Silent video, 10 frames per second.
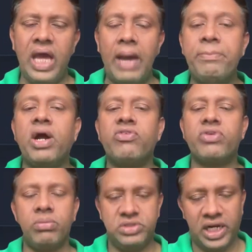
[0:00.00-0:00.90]
apart
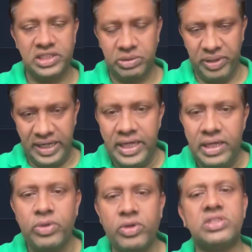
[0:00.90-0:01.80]
from
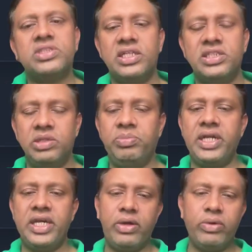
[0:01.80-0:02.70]
ChatGPT, because
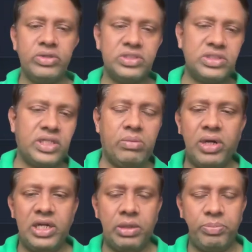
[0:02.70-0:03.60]
ChatGPT you use in
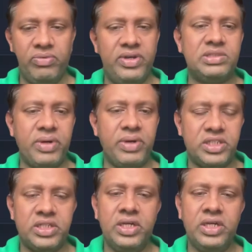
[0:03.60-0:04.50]
multiple ways, but